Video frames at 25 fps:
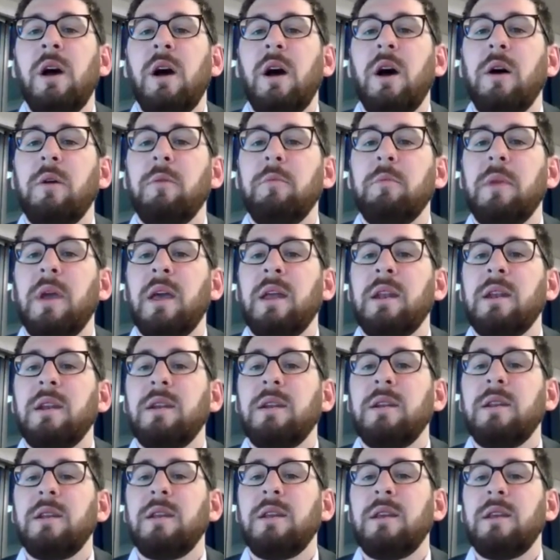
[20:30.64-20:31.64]

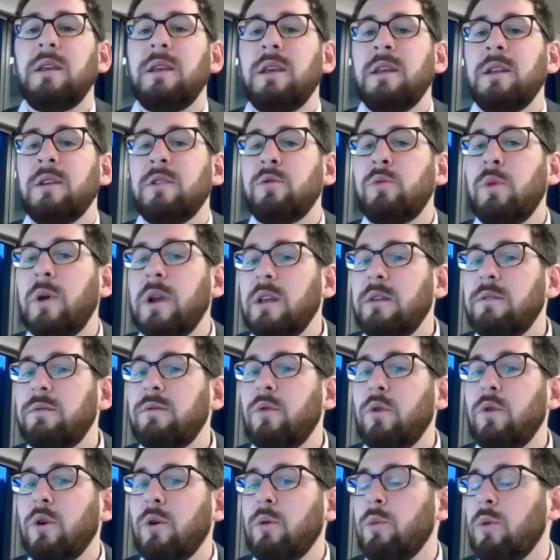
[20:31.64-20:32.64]
And in
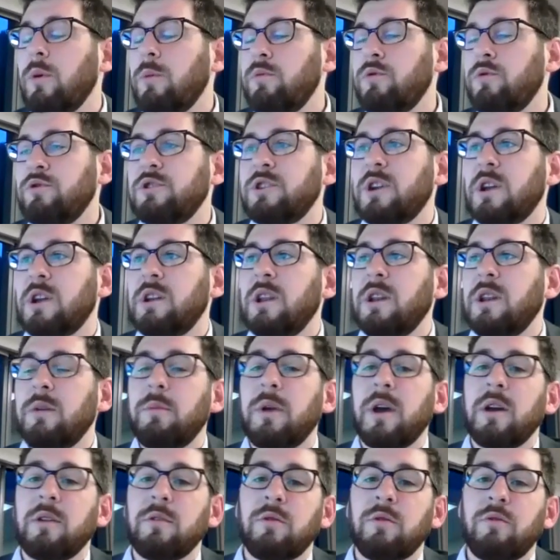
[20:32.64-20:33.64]
24, we're projecting
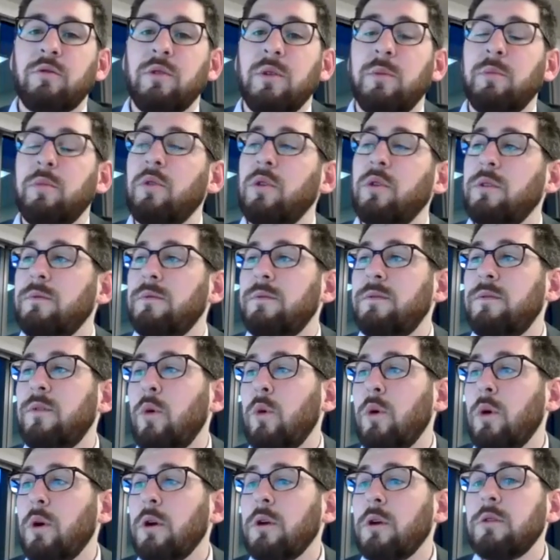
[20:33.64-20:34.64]
about 3.4.
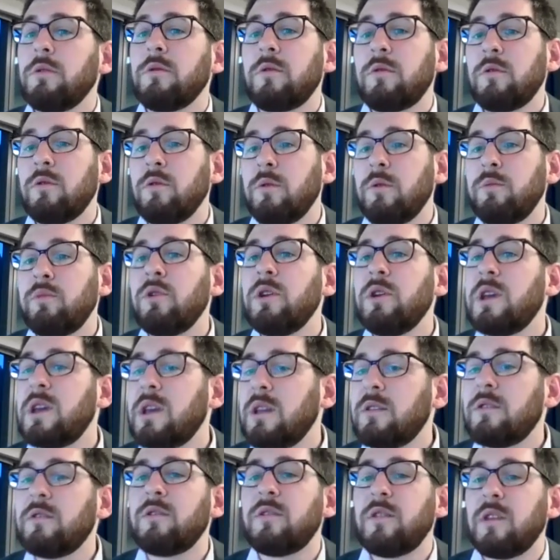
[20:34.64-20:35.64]
So a pretty
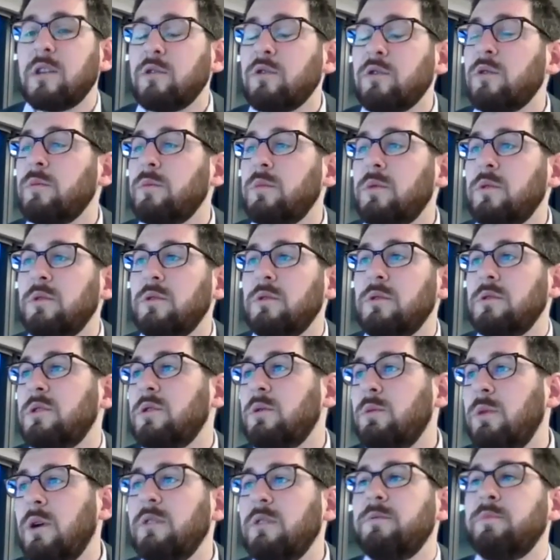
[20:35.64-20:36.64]
considerable
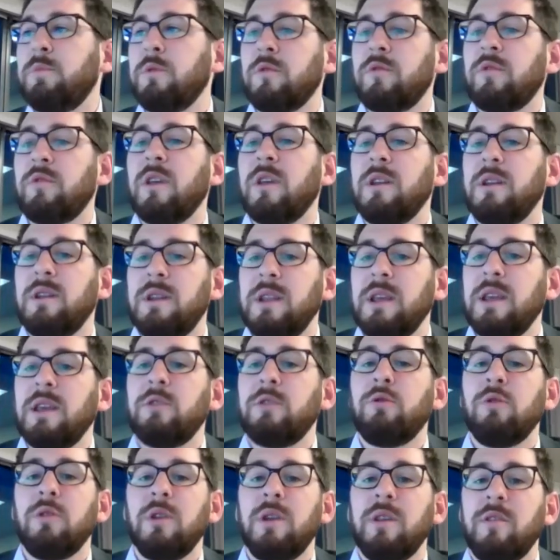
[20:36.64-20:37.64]
12%
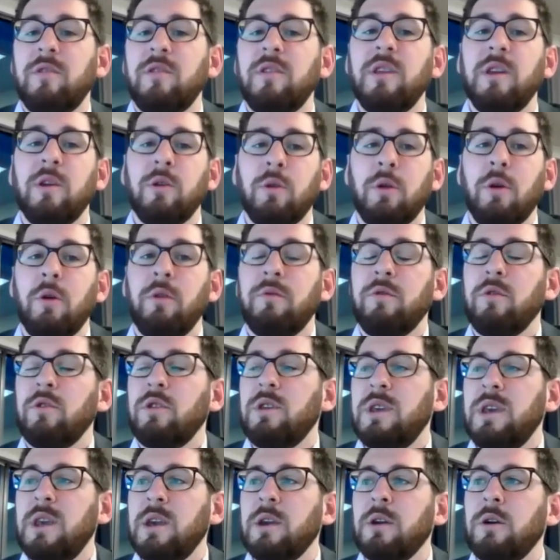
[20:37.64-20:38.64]
decrease year over
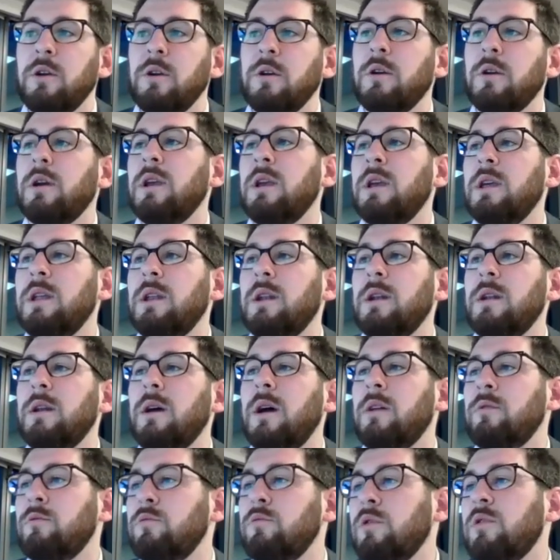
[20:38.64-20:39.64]
year in
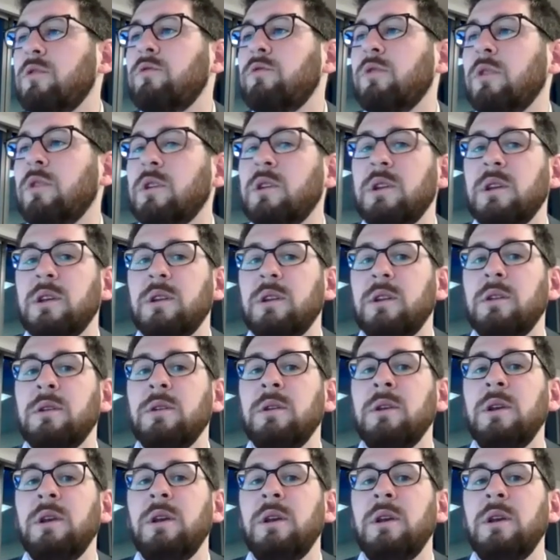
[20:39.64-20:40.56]
unrestricted